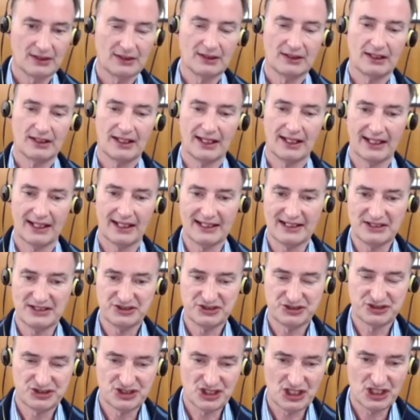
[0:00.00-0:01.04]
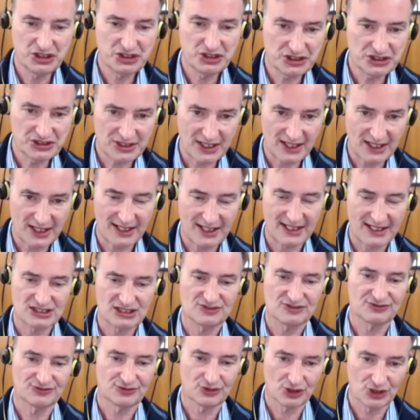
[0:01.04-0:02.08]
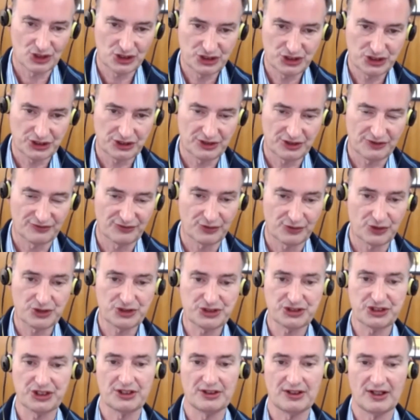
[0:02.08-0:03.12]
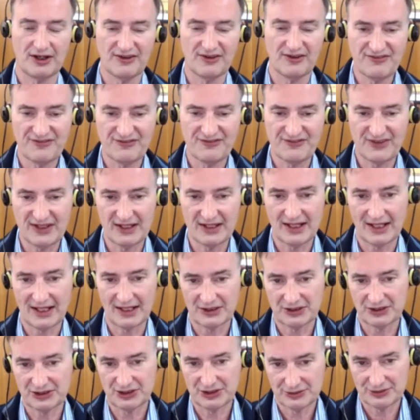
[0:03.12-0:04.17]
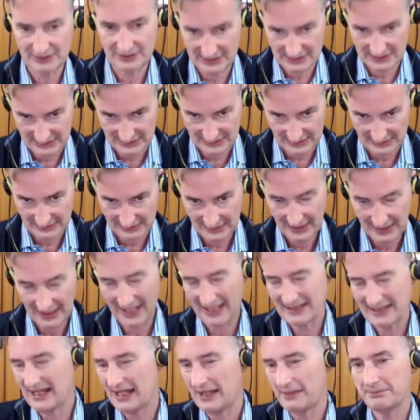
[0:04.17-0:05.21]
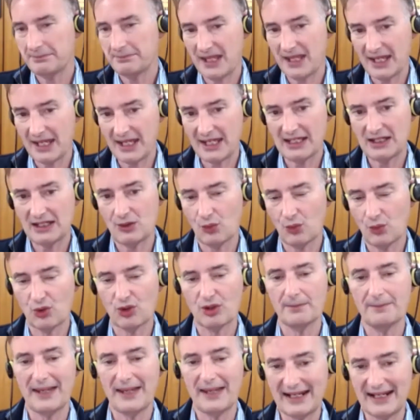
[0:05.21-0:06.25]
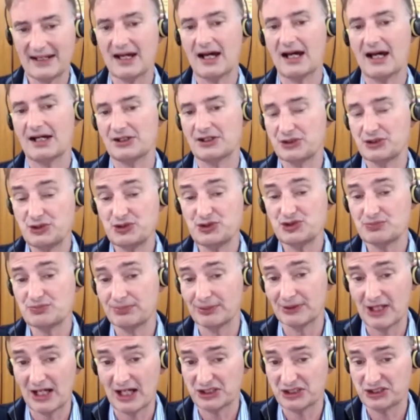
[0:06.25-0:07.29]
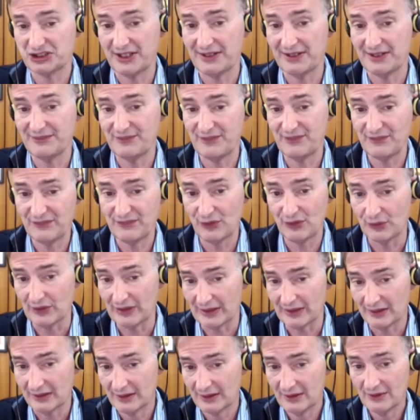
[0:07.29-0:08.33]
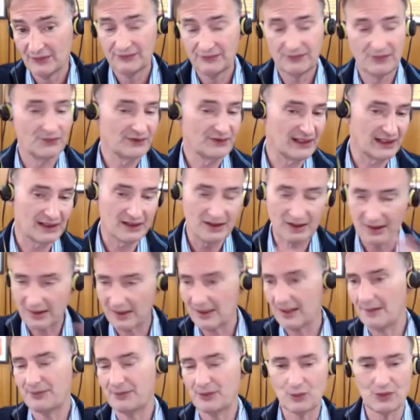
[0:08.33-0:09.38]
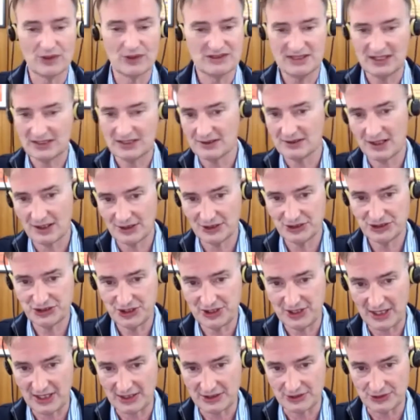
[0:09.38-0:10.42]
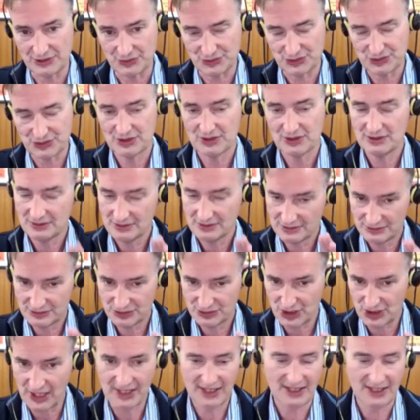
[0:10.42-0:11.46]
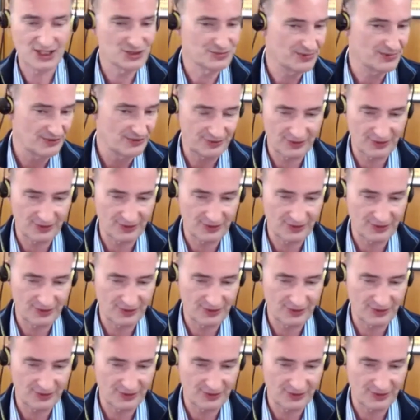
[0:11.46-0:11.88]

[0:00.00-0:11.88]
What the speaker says: a digitized version of fiat currency. And they may or may not use blockchain to do it. Don't get hung up on what technology they use. China has been